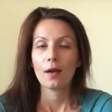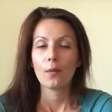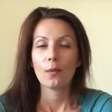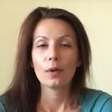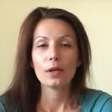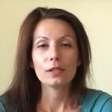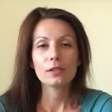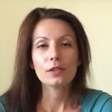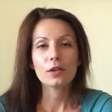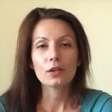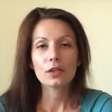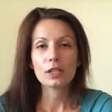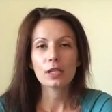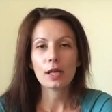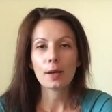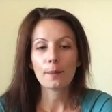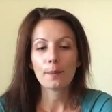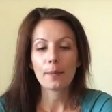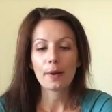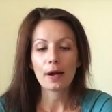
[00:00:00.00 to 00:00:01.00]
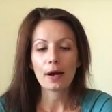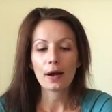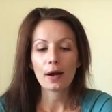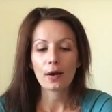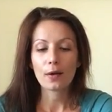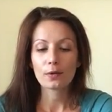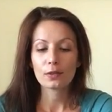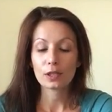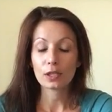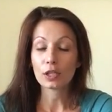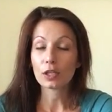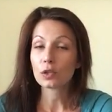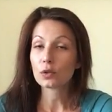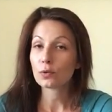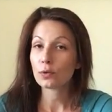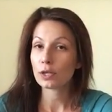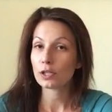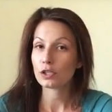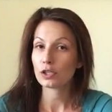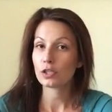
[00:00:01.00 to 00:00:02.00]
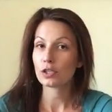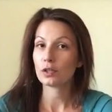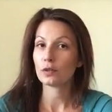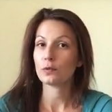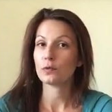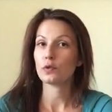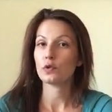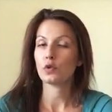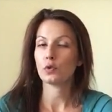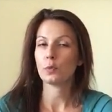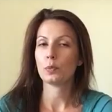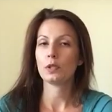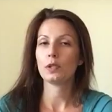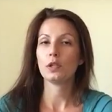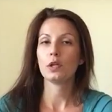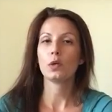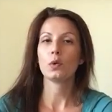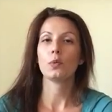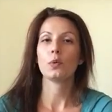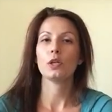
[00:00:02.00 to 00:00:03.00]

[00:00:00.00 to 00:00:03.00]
We're talking about the ingression of Jupiter,